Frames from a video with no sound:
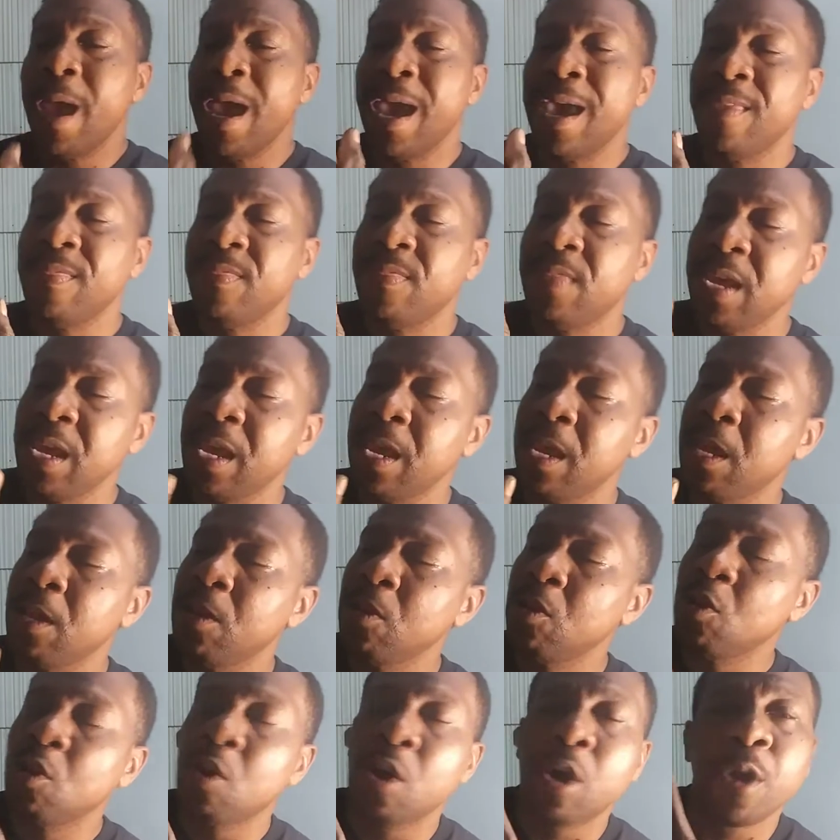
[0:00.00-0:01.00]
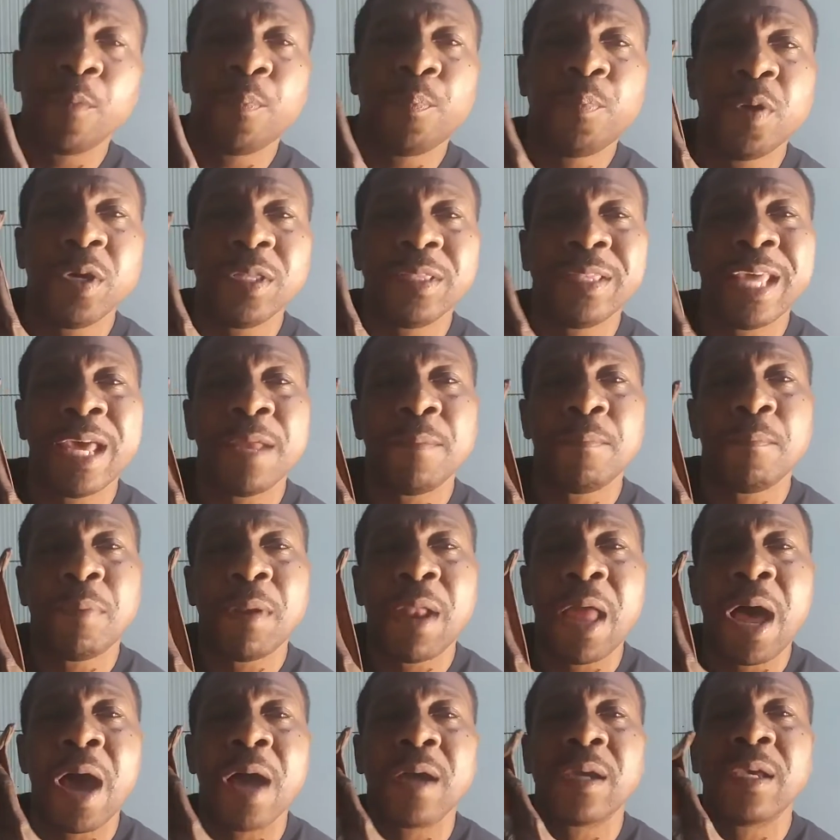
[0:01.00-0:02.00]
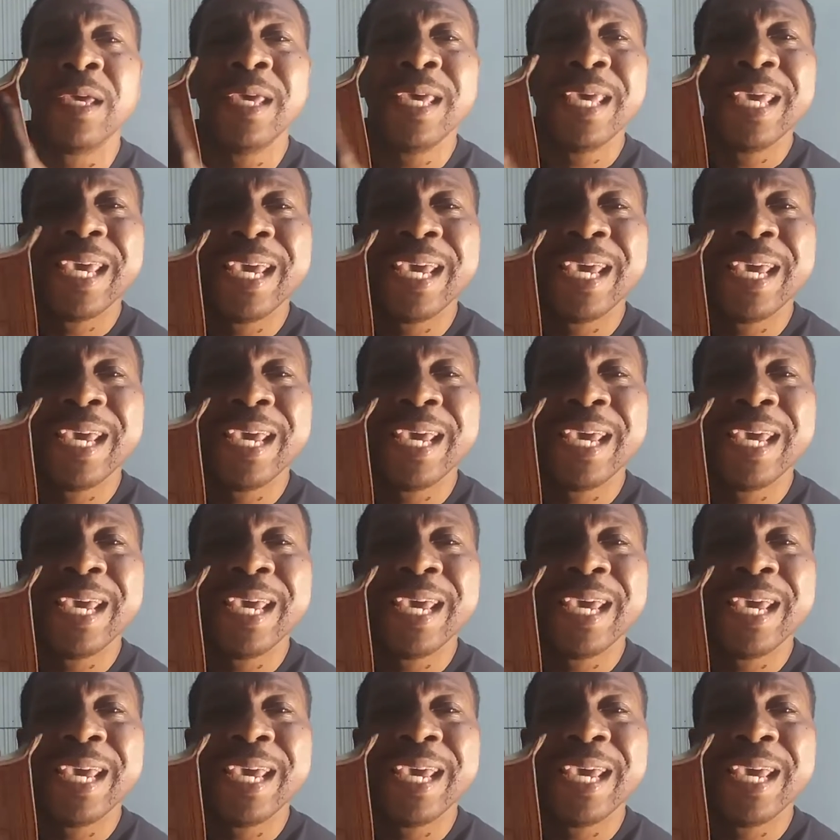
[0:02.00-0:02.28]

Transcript: and then you're gonna put that block